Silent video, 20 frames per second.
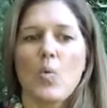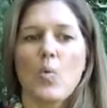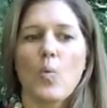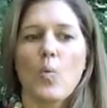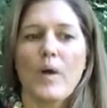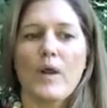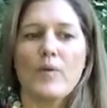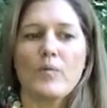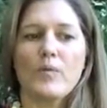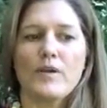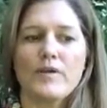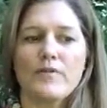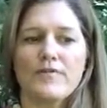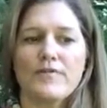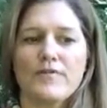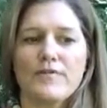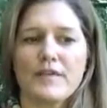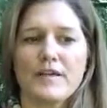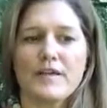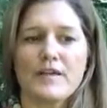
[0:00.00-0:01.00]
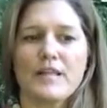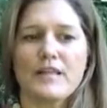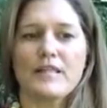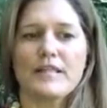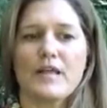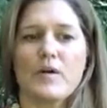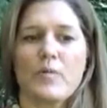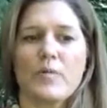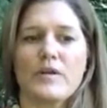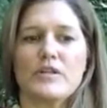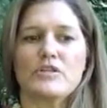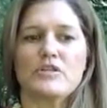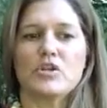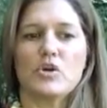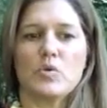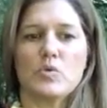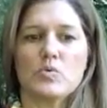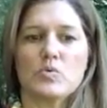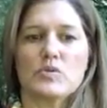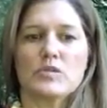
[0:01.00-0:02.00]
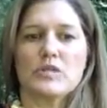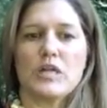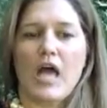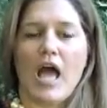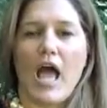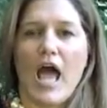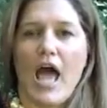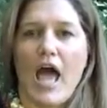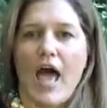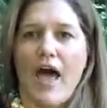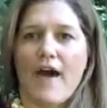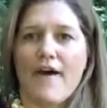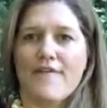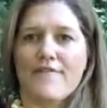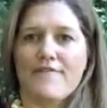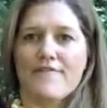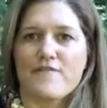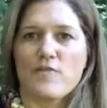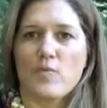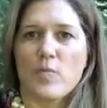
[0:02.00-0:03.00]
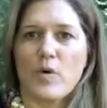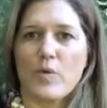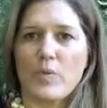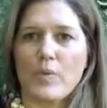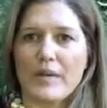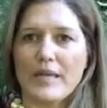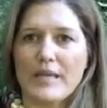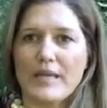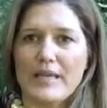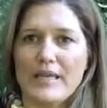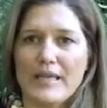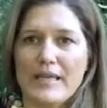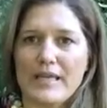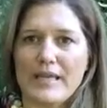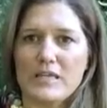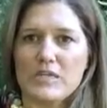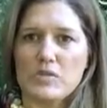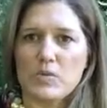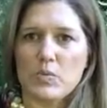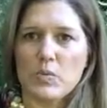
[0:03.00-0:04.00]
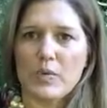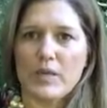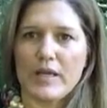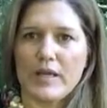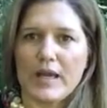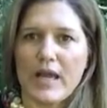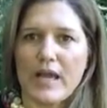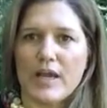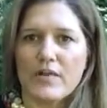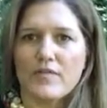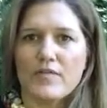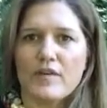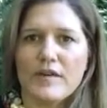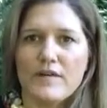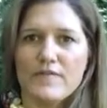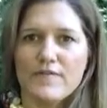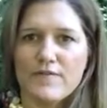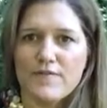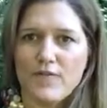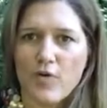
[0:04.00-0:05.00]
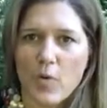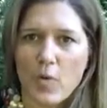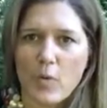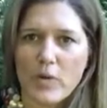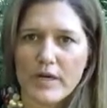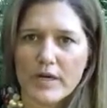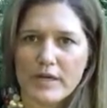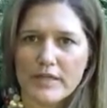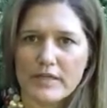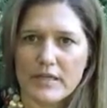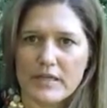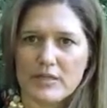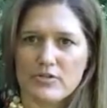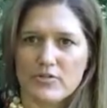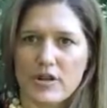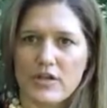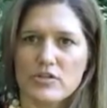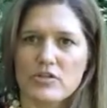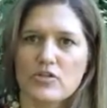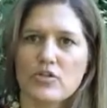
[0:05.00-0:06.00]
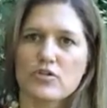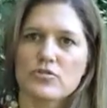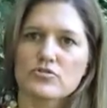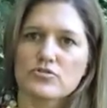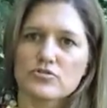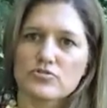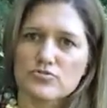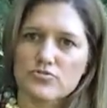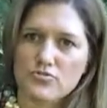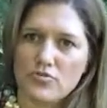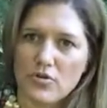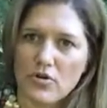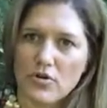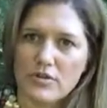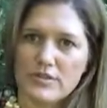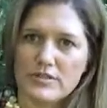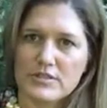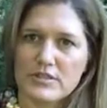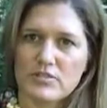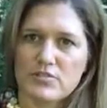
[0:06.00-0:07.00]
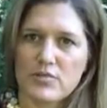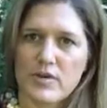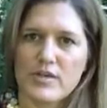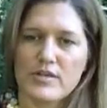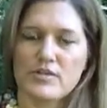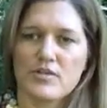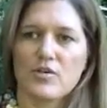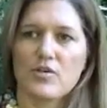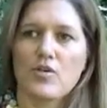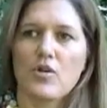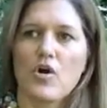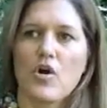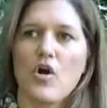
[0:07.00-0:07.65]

when we feel that we don't have what we need, we kind of lean forward and try to control the situation